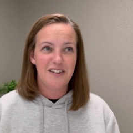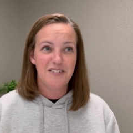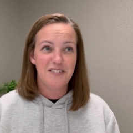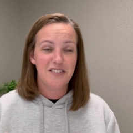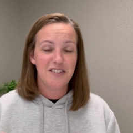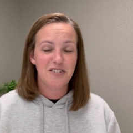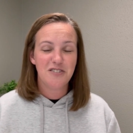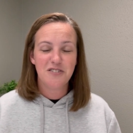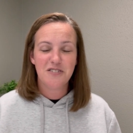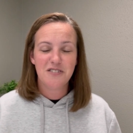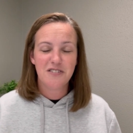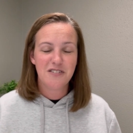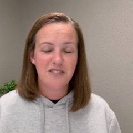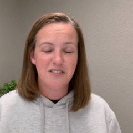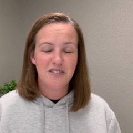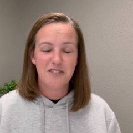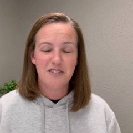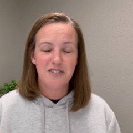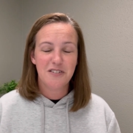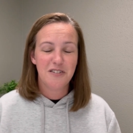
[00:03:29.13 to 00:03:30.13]
there's
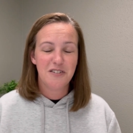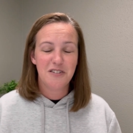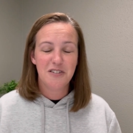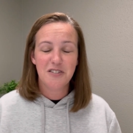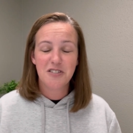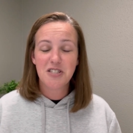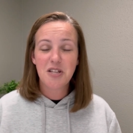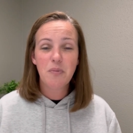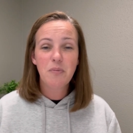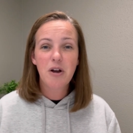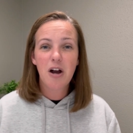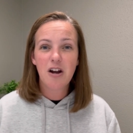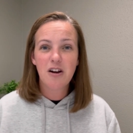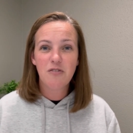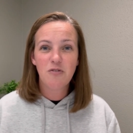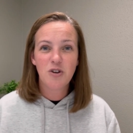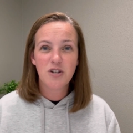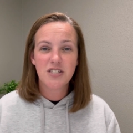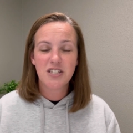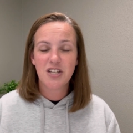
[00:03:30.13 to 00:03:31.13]
some
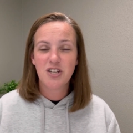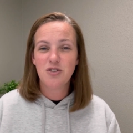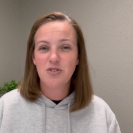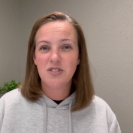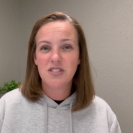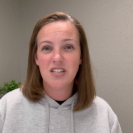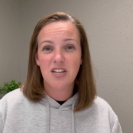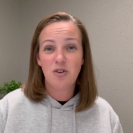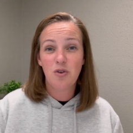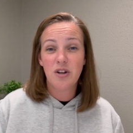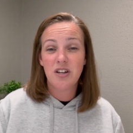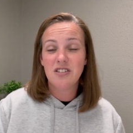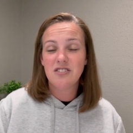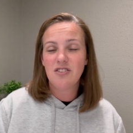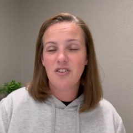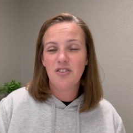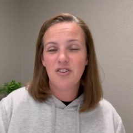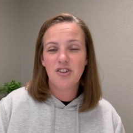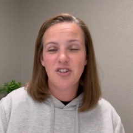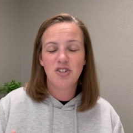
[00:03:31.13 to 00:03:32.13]
carnivores that use seed oils,
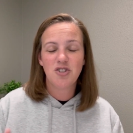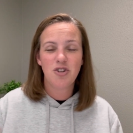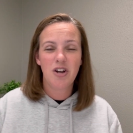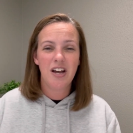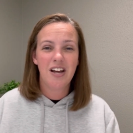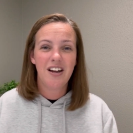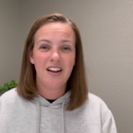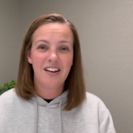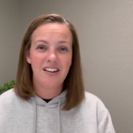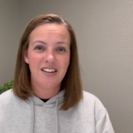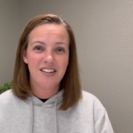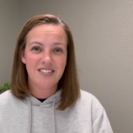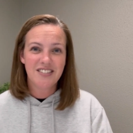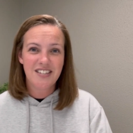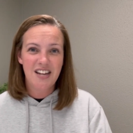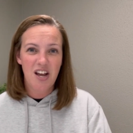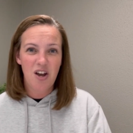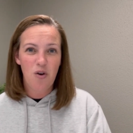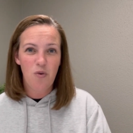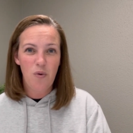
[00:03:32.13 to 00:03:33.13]
although they try to
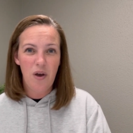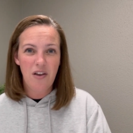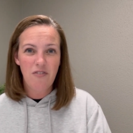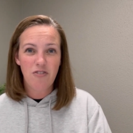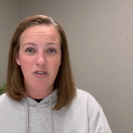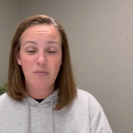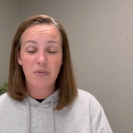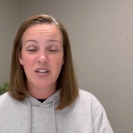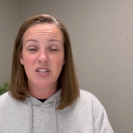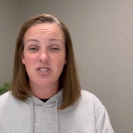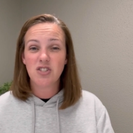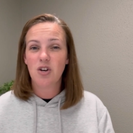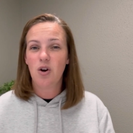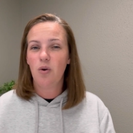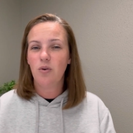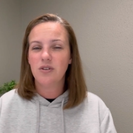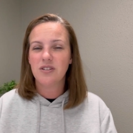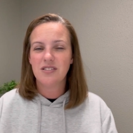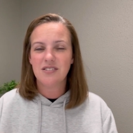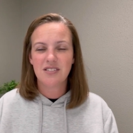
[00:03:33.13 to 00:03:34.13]
stay away from it.
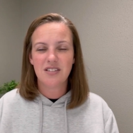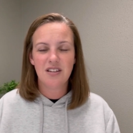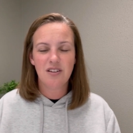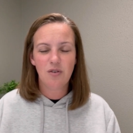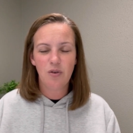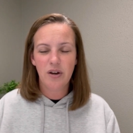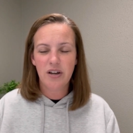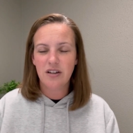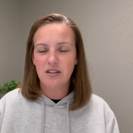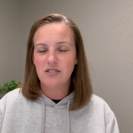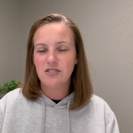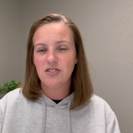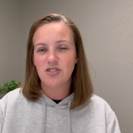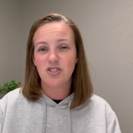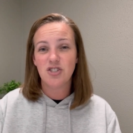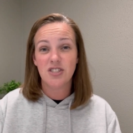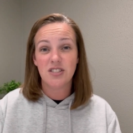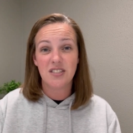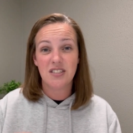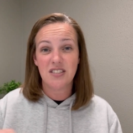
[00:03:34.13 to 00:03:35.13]
So seed oils are
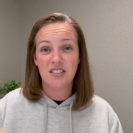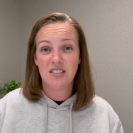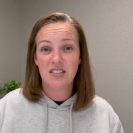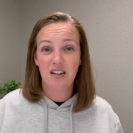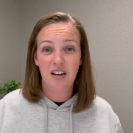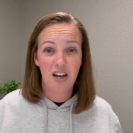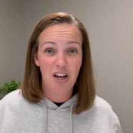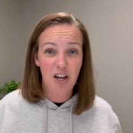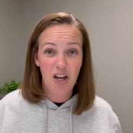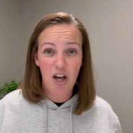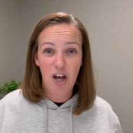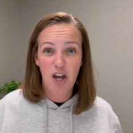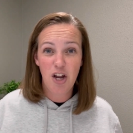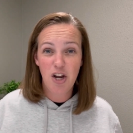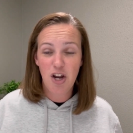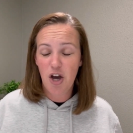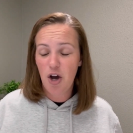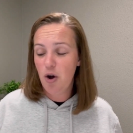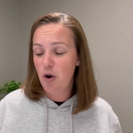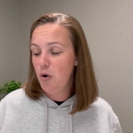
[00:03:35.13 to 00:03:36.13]
just a, a
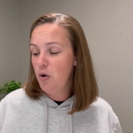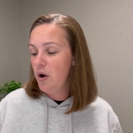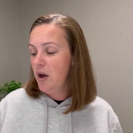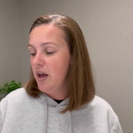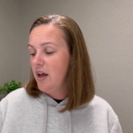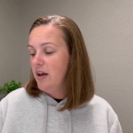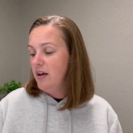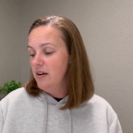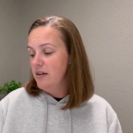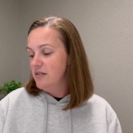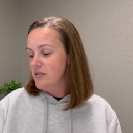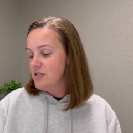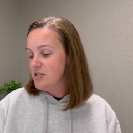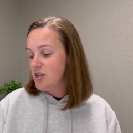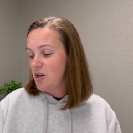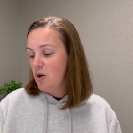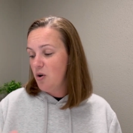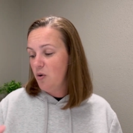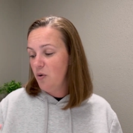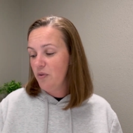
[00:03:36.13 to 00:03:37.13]
no.
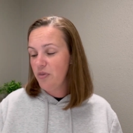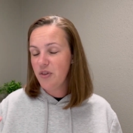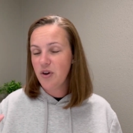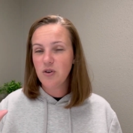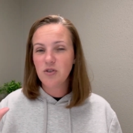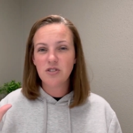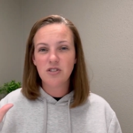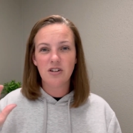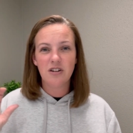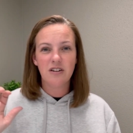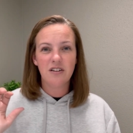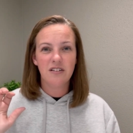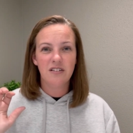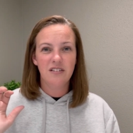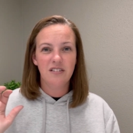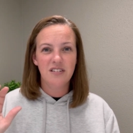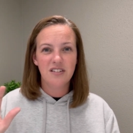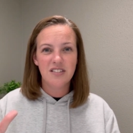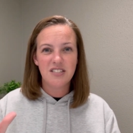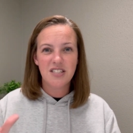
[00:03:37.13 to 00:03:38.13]
So those are
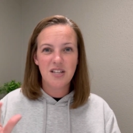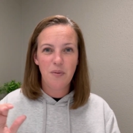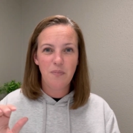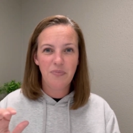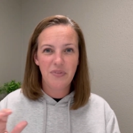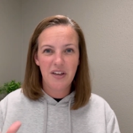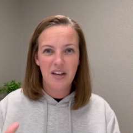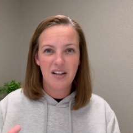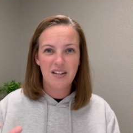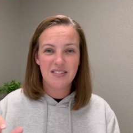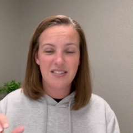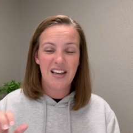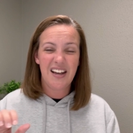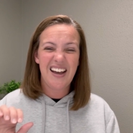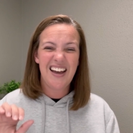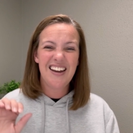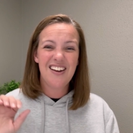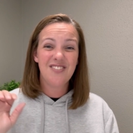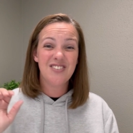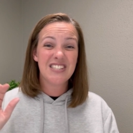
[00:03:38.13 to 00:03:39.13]
some things that
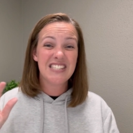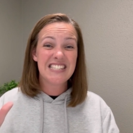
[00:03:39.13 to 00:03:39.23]
kind of,